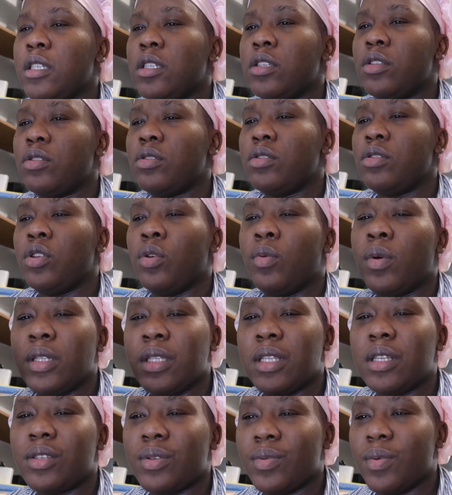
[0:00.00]
needs to you
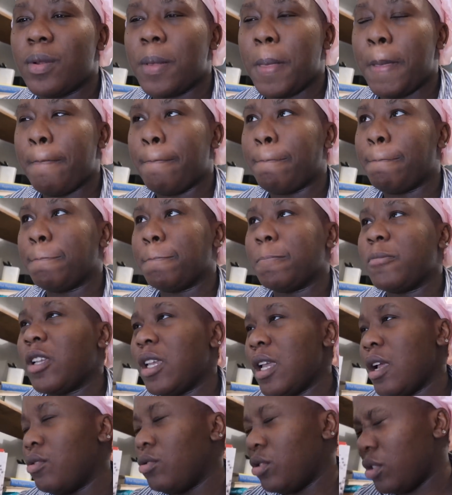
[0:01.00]
want this one uh.
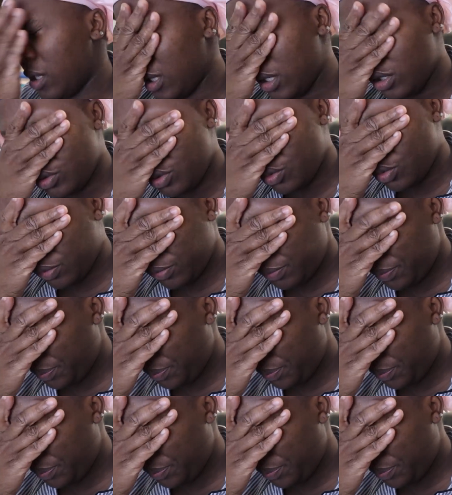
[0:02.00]
okay i'll use this one